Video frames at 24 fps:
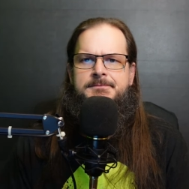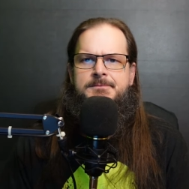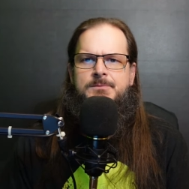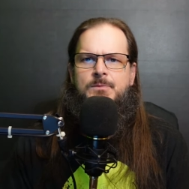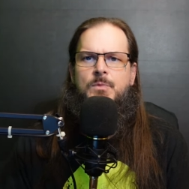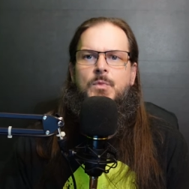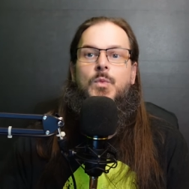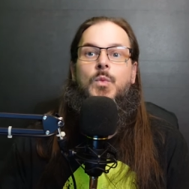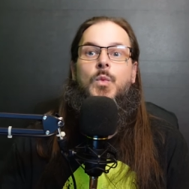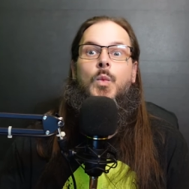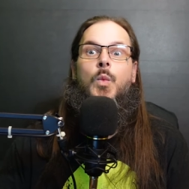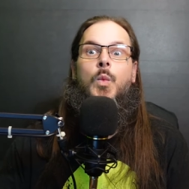
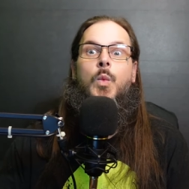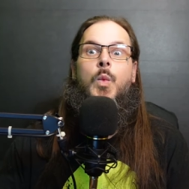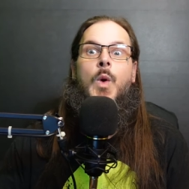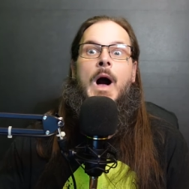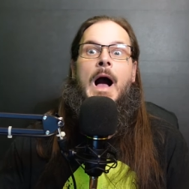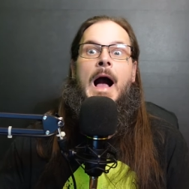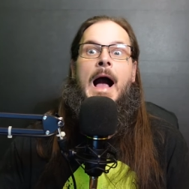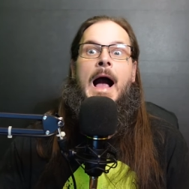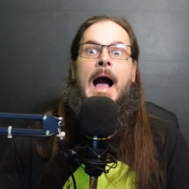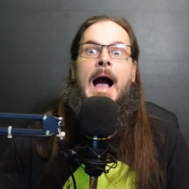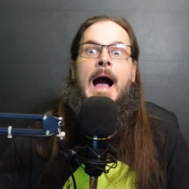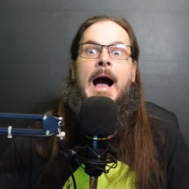
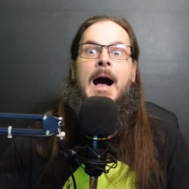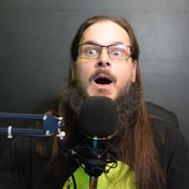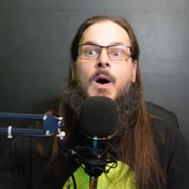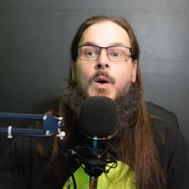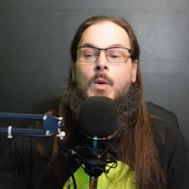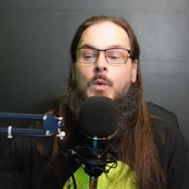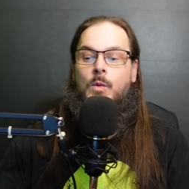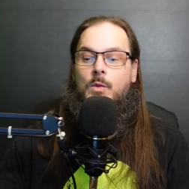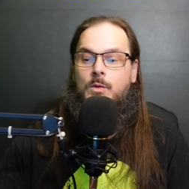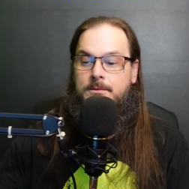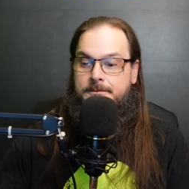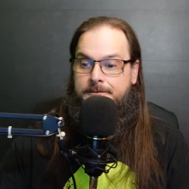
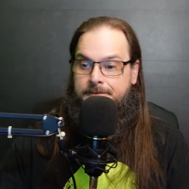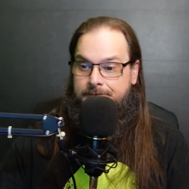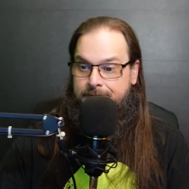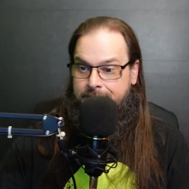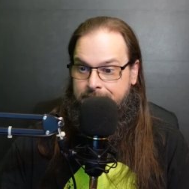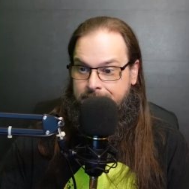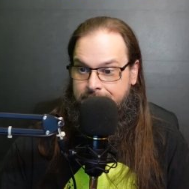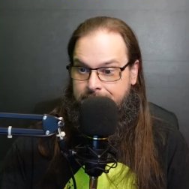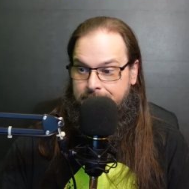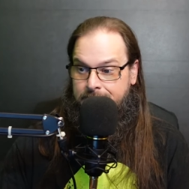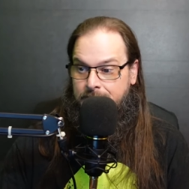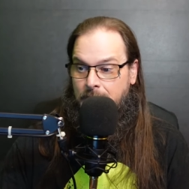Wow.
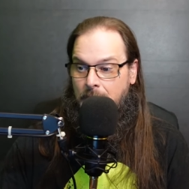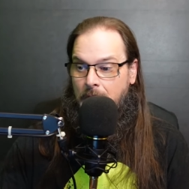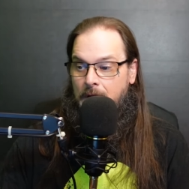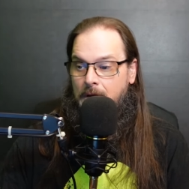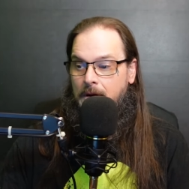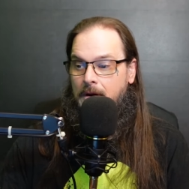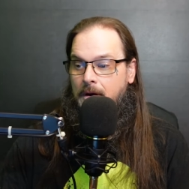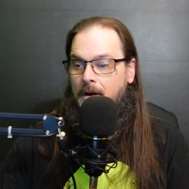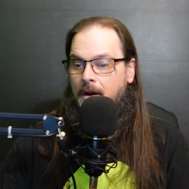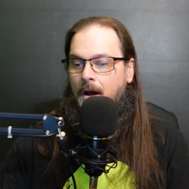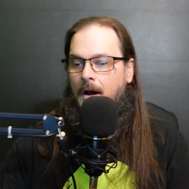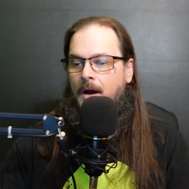
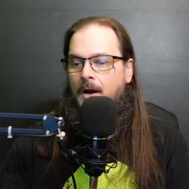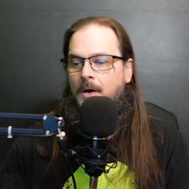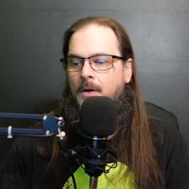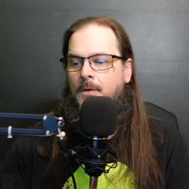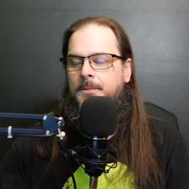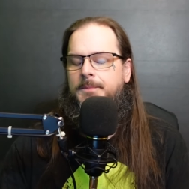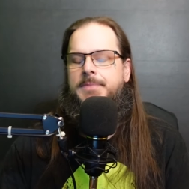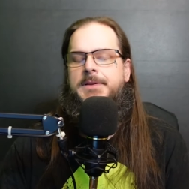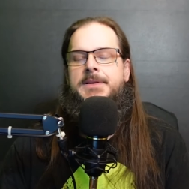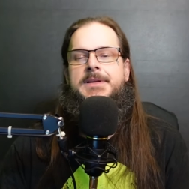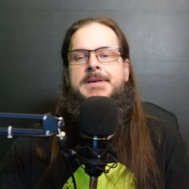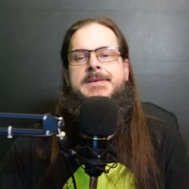Oh,
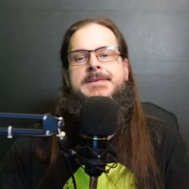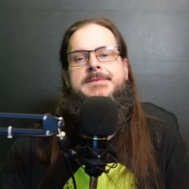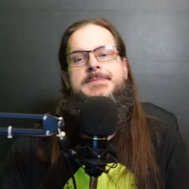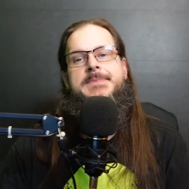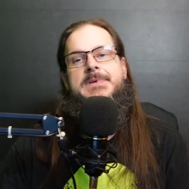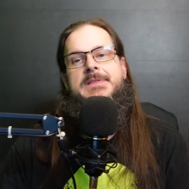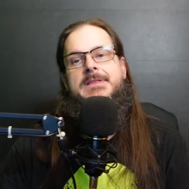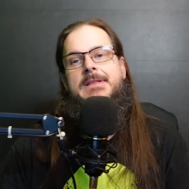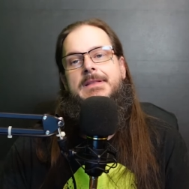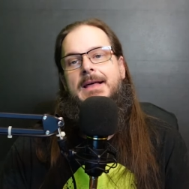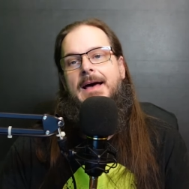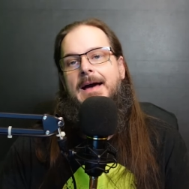please be
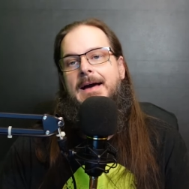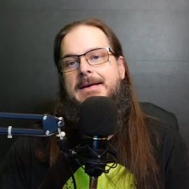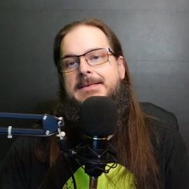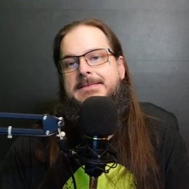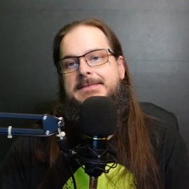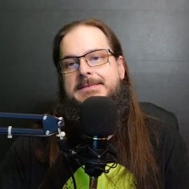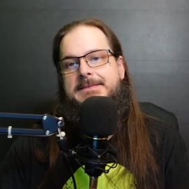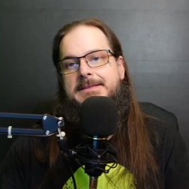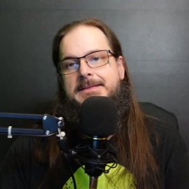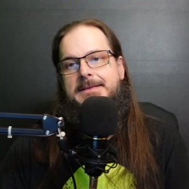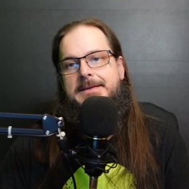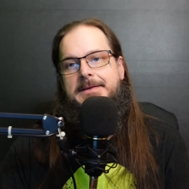the
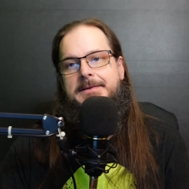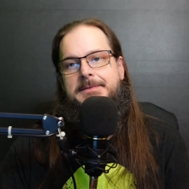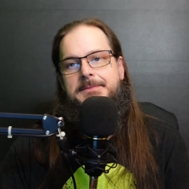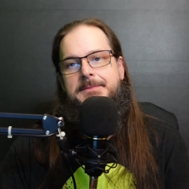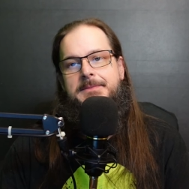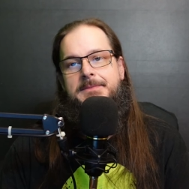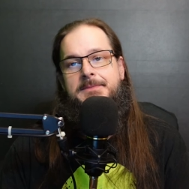last clip.